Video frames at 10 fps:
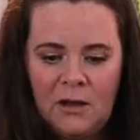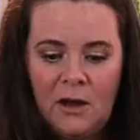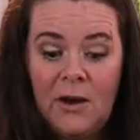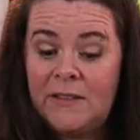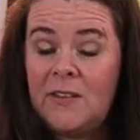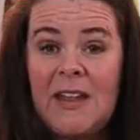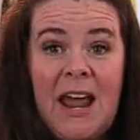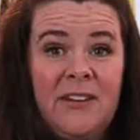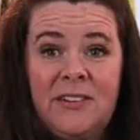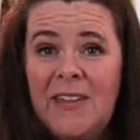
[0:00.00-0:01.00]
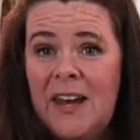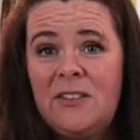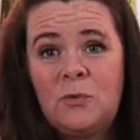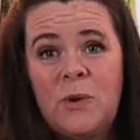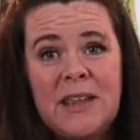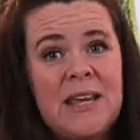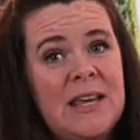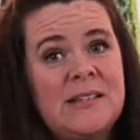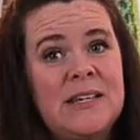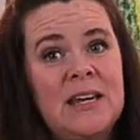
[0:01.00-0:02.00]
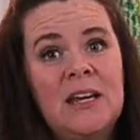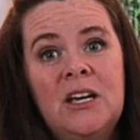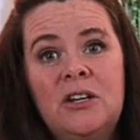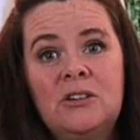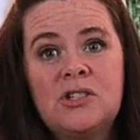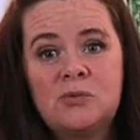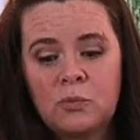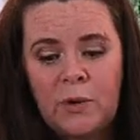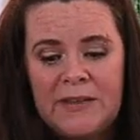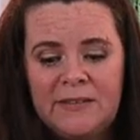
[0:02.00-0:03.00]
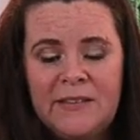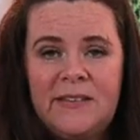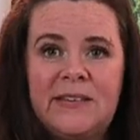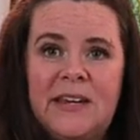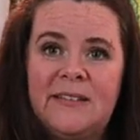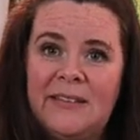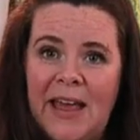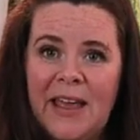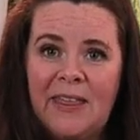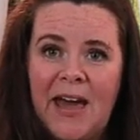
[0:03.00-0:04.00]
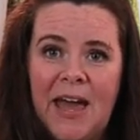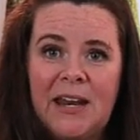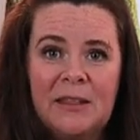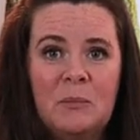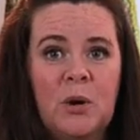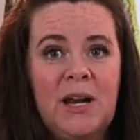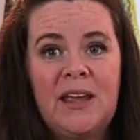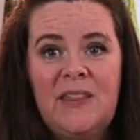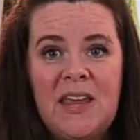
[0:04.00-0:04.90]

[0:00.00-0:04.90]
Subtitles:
All right, so then after that, it's really easy. You'll just rinse the seeds like that in the morning and the